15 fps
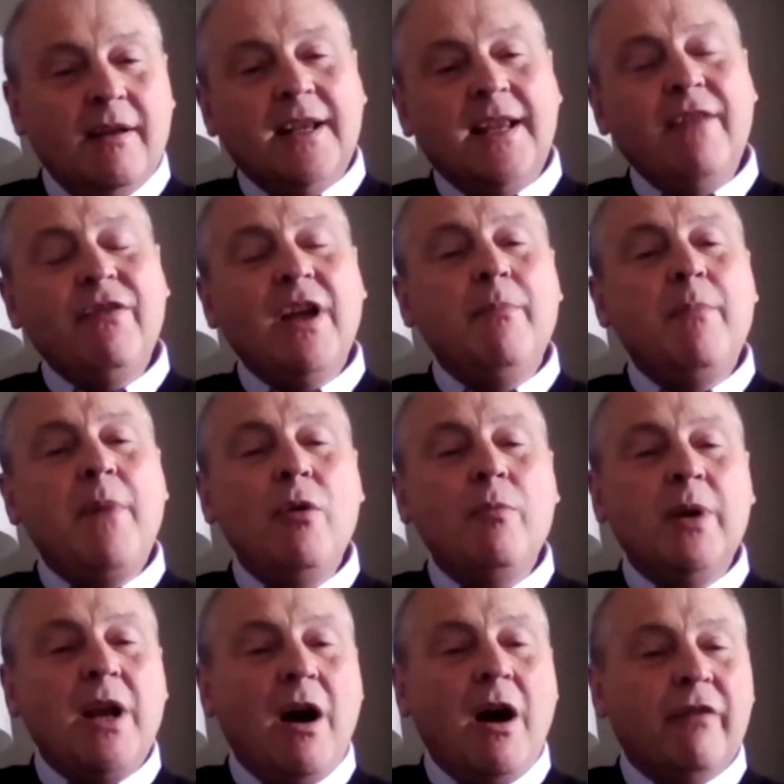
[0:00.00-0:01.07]
Give it a
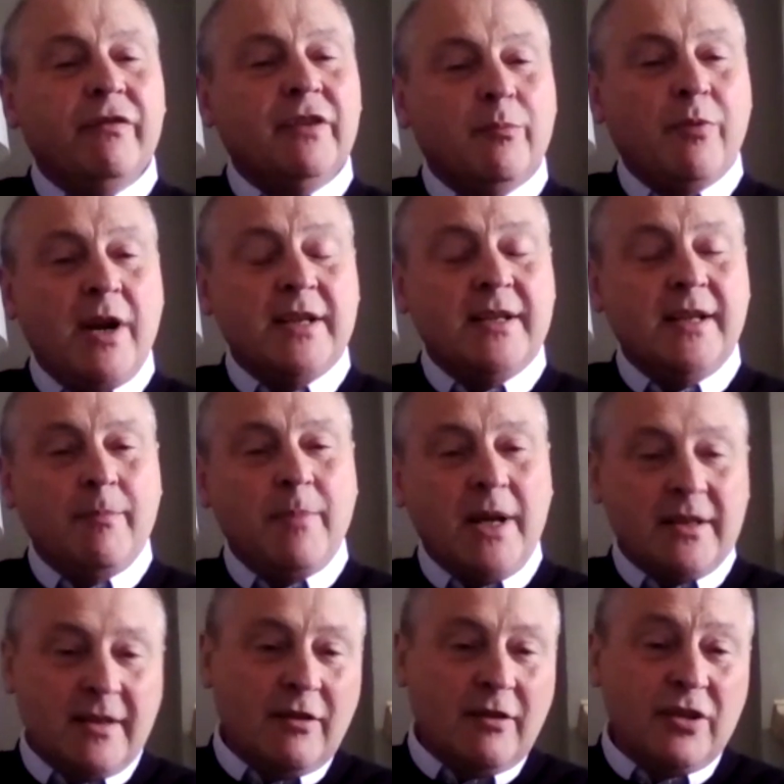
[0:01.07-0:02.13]
moment after pressing the
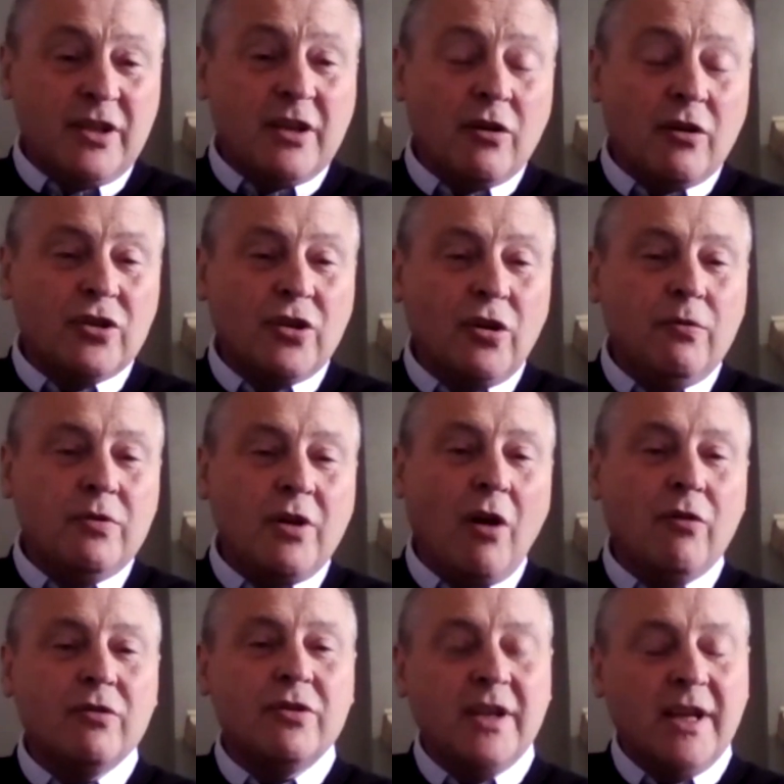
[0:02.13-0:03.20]
buzzer, because he's got 2
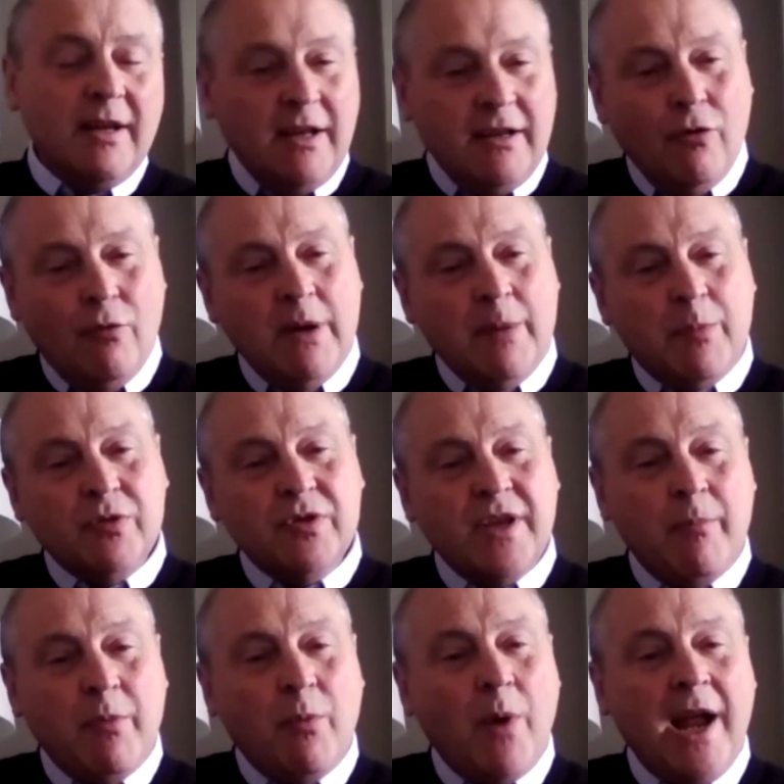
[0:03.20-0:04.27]
dogs and he normally puts them
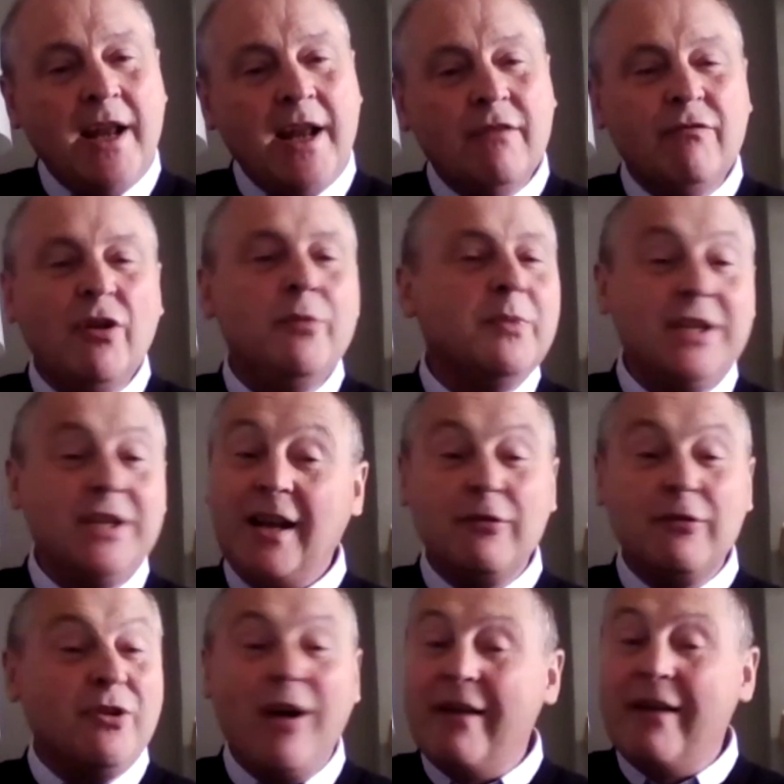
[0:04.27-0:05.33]
away in a room because he
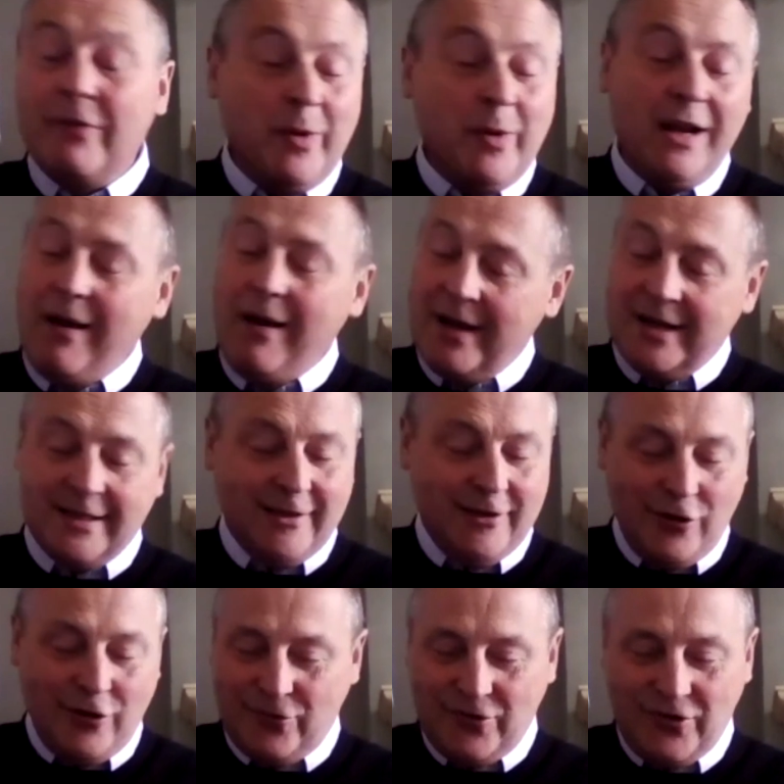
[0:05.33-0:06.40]
knows not everybody likes the
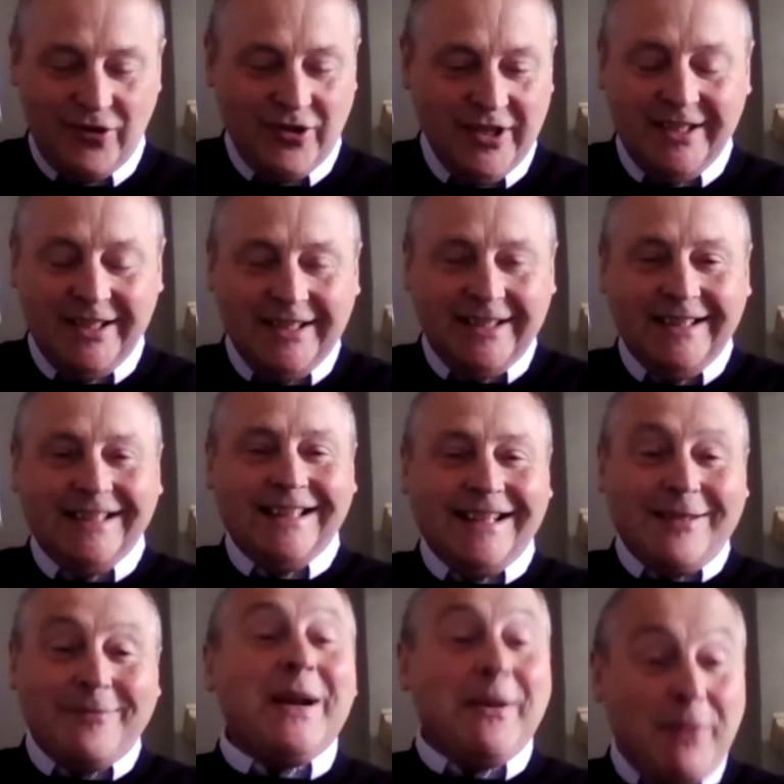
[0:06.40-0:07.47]
dogs.
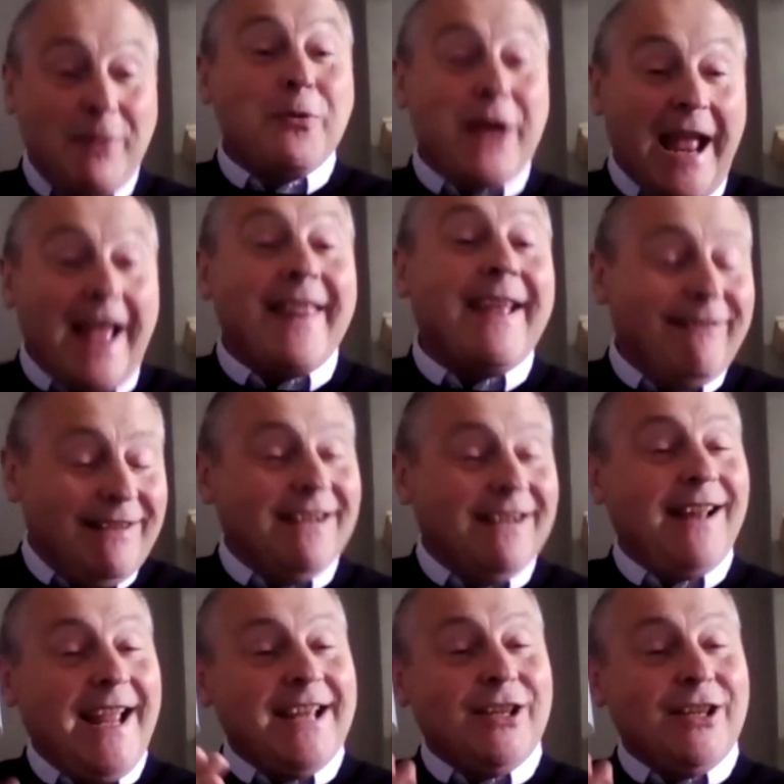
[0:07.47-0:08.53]
But he will get there and he'll
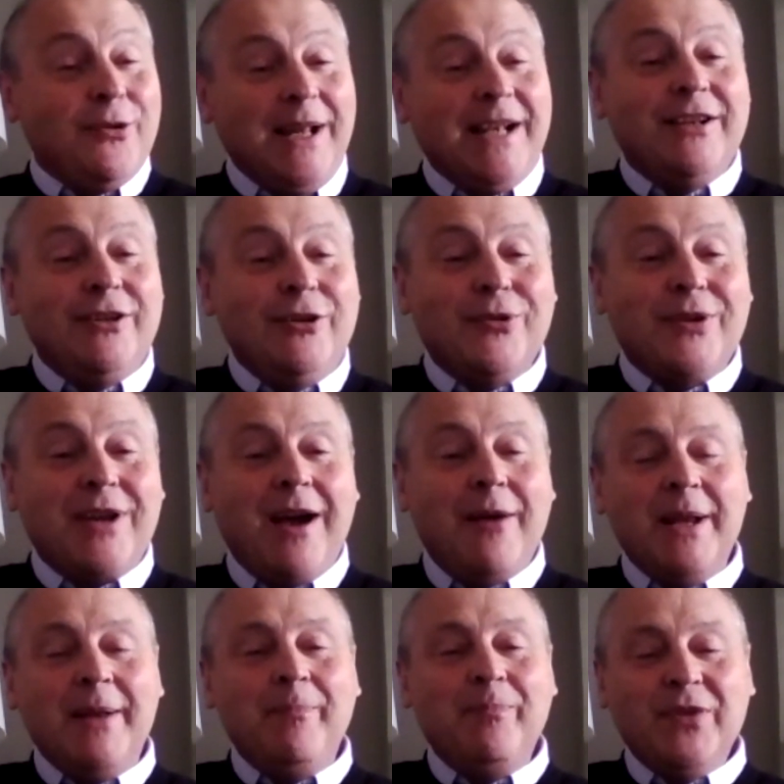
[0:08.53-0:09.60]
let you in and you'll come
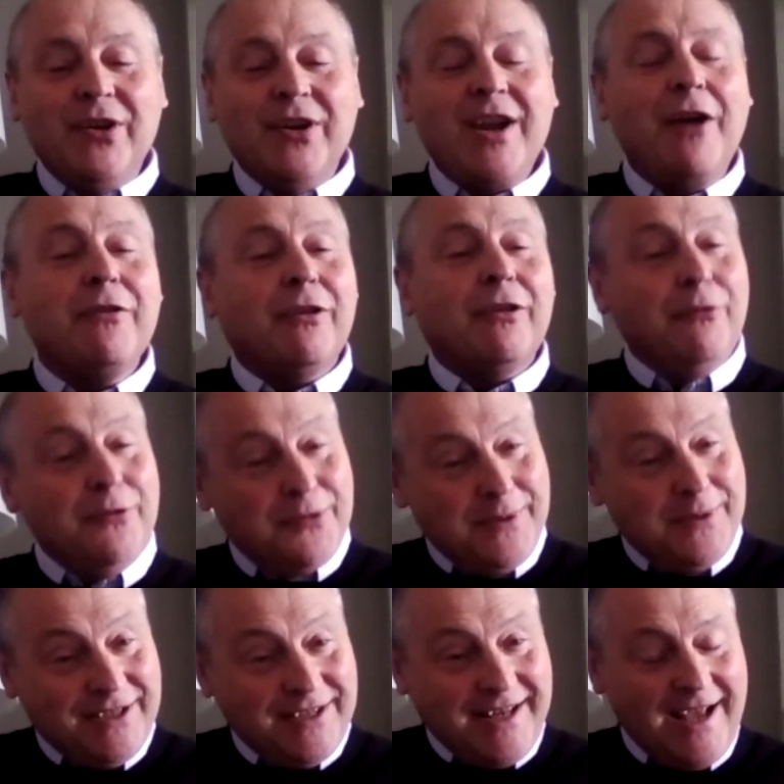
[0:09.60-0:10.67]
in. You'll go through to
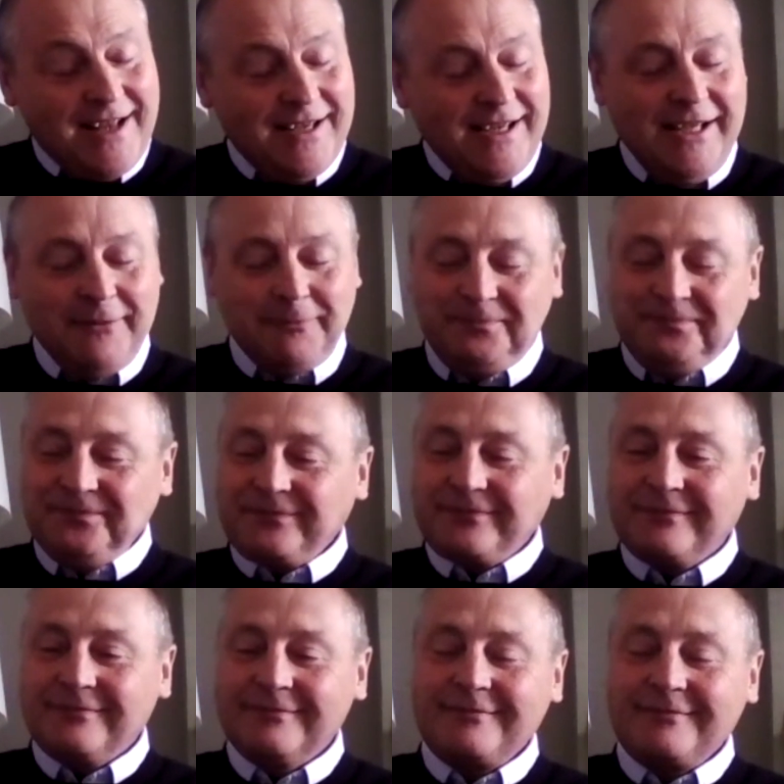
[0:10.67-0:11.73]
his study.
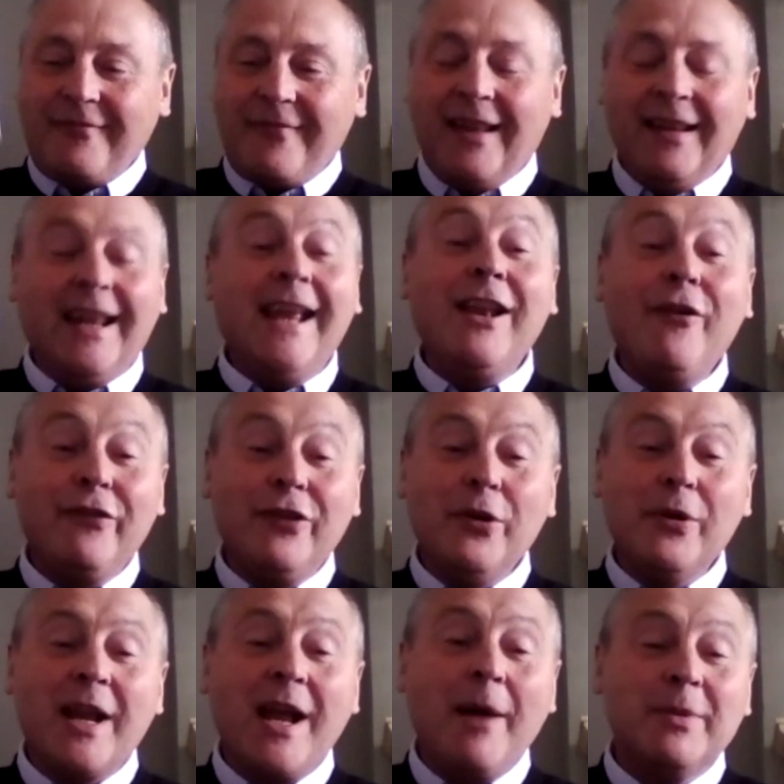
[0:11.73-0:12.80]
He'll offer you a
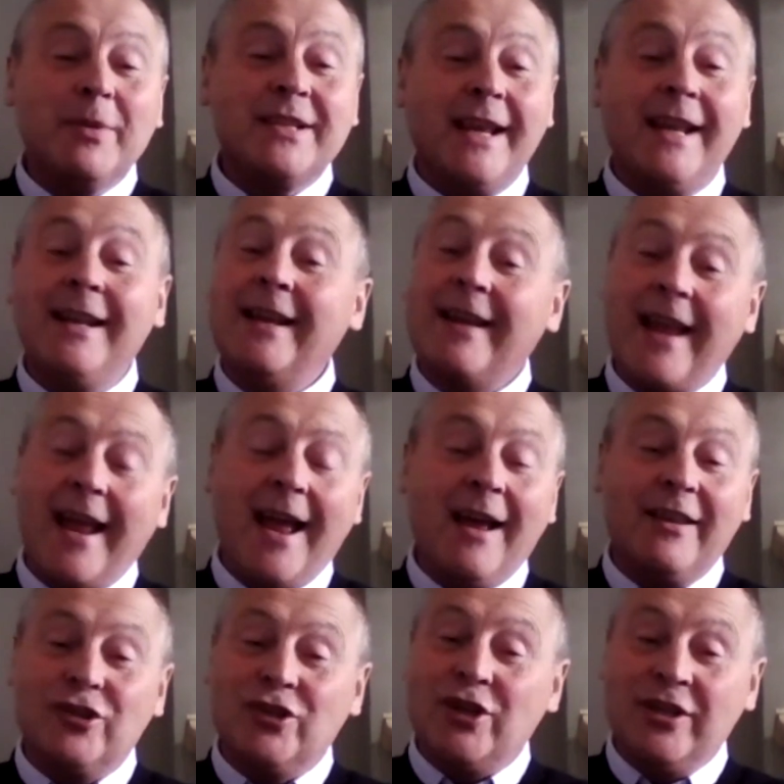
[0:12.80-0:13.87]
cup of tea and he'll get out
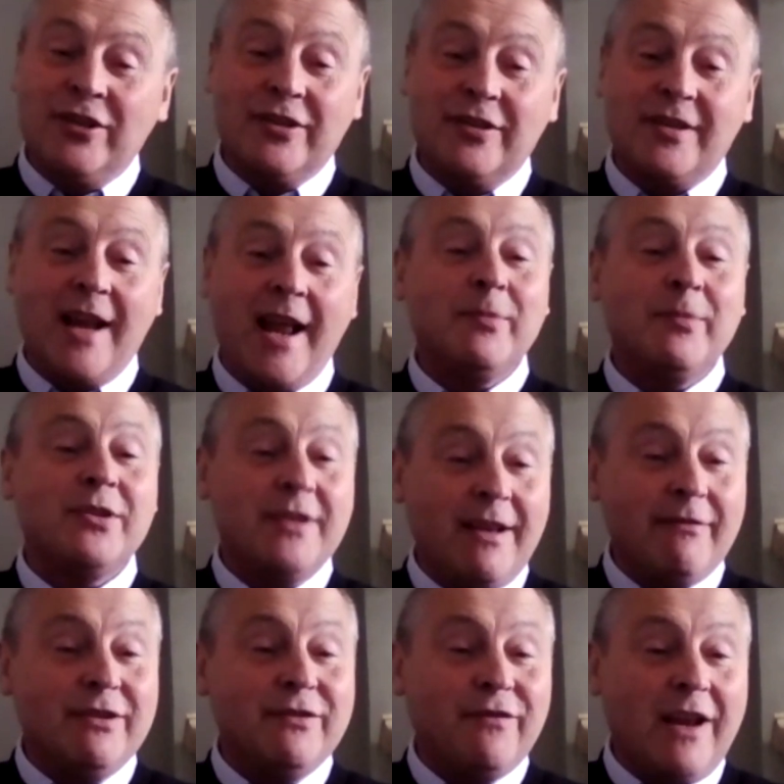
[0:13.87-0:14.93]
the ginger snaps, because they're
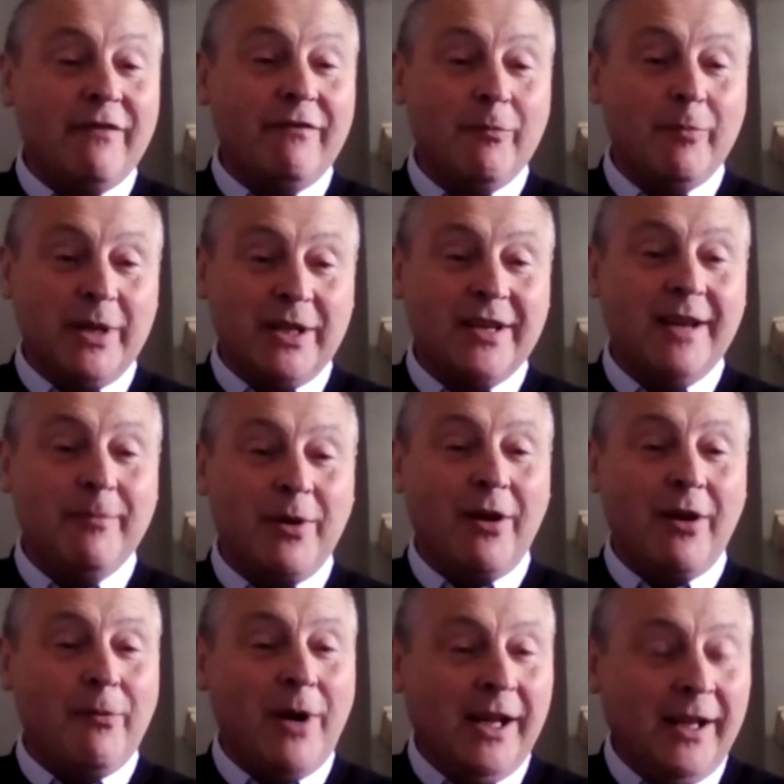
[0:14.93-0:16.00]
his favourite biscuit, by
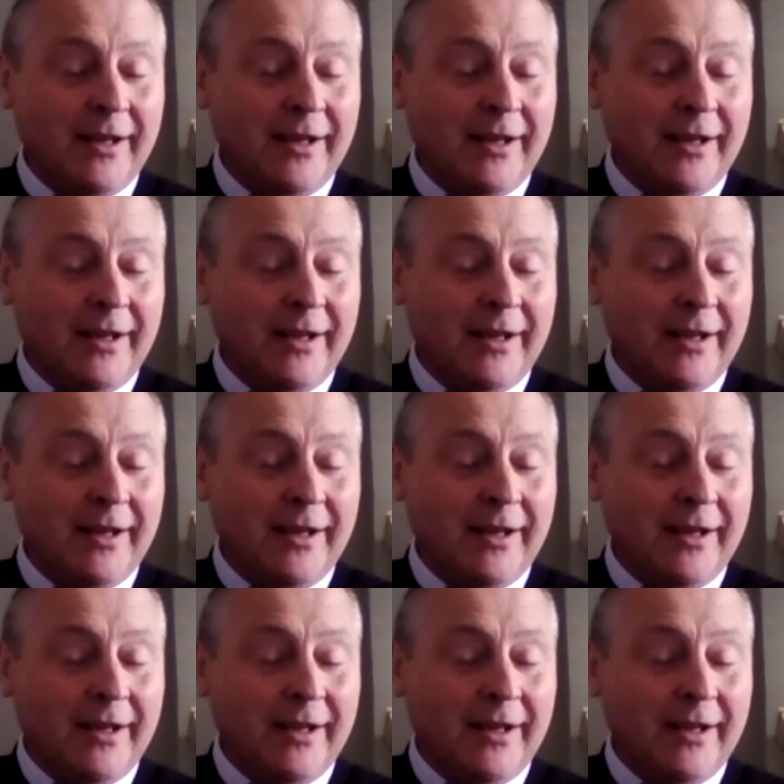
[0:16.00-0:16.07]
the way.